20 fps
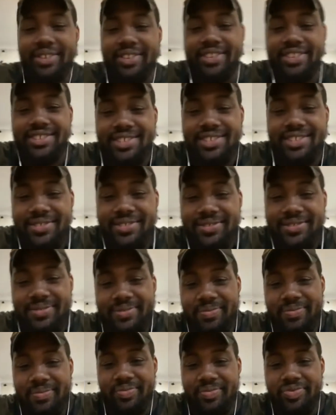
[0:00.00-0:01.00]
Was it pretty
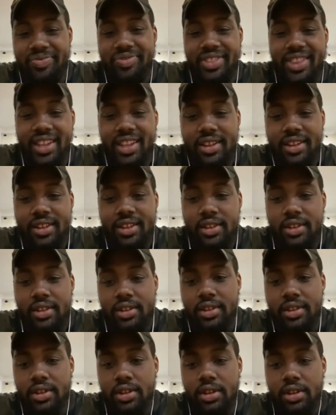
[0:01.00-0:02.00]
low cost to live
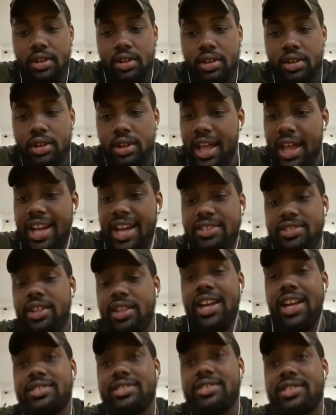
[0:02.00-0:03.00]
down there?
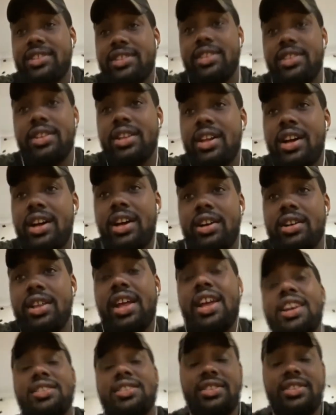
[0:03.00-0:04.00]
Actually, no.
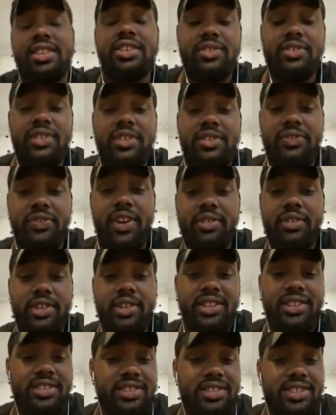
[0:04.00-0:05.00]
Yeah,
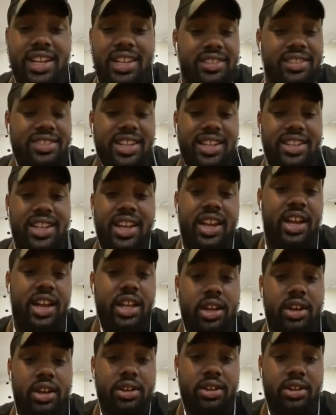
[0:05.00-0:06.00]
it's not that high at
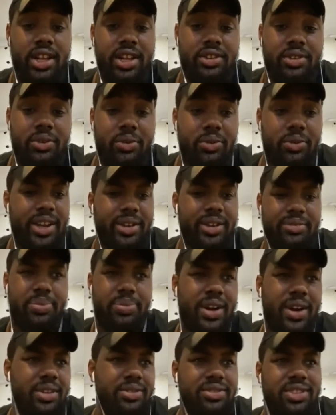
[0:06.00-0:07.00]
all. Like the rent
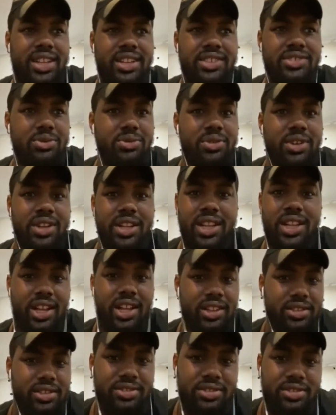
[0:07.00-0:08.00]
probably was like
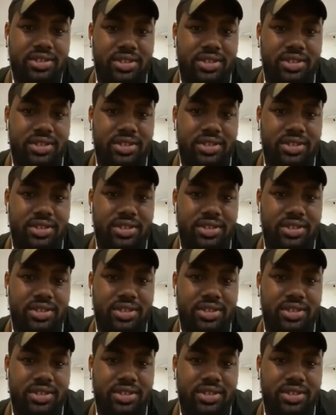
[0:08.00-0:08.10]
$200.